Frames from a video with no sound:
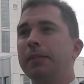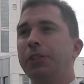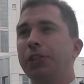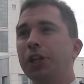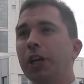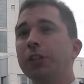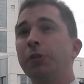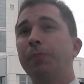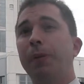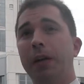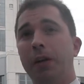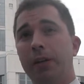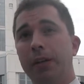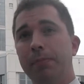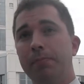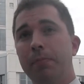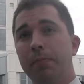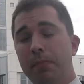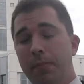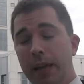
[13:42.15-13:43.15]
Judge
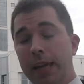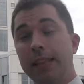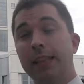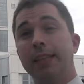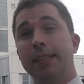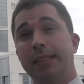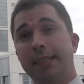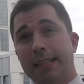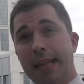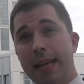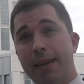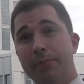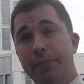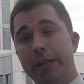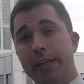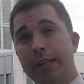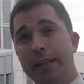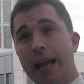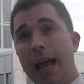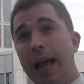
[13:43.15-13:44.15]
Perry made this
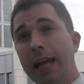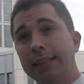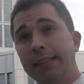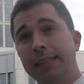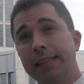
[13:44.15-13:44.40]
statement at